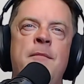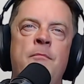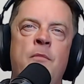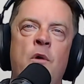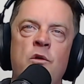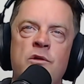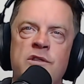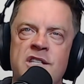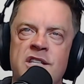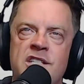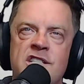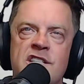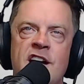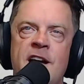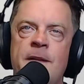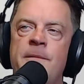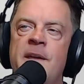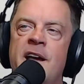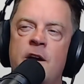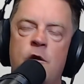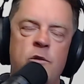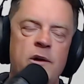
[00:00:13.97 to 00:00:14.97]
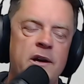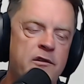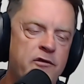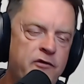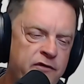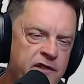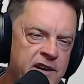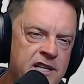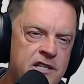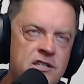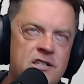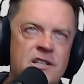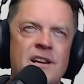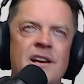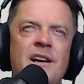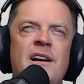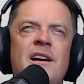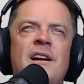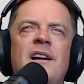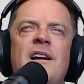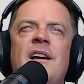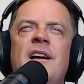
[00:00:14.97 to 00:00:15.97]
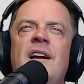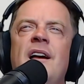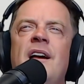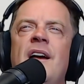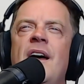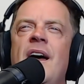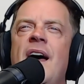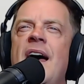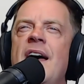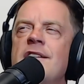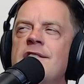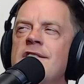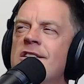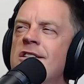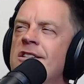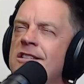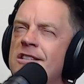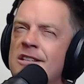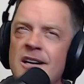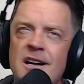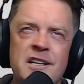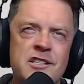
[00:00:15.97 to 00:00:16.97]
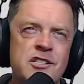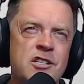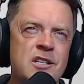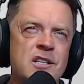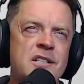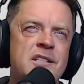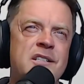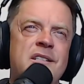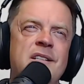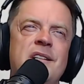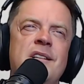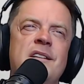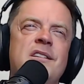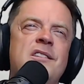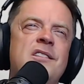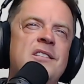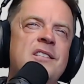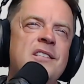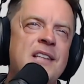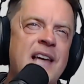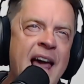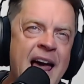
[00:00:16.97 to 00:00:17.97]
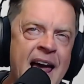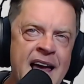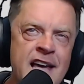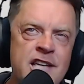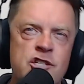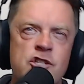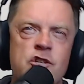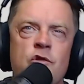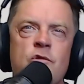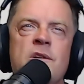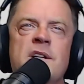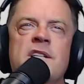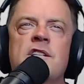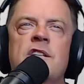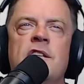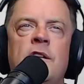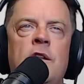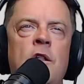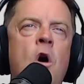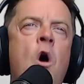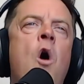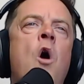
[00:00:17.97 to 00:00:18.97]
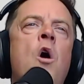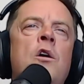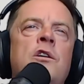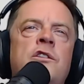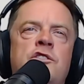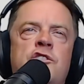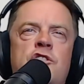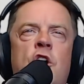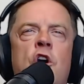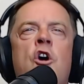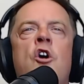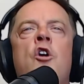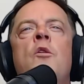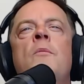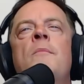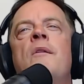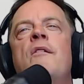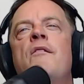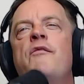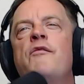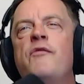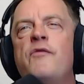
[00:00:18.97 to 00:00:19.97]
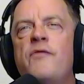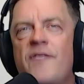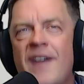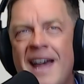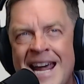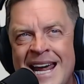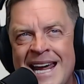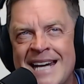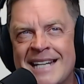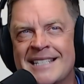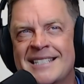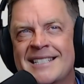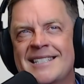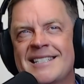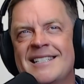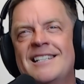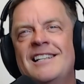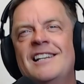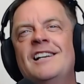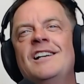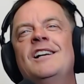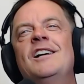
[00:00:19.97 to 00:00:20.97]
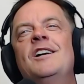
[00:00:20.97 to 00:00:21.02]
And most of the time, that quick fix has such a disastrous long-term effect.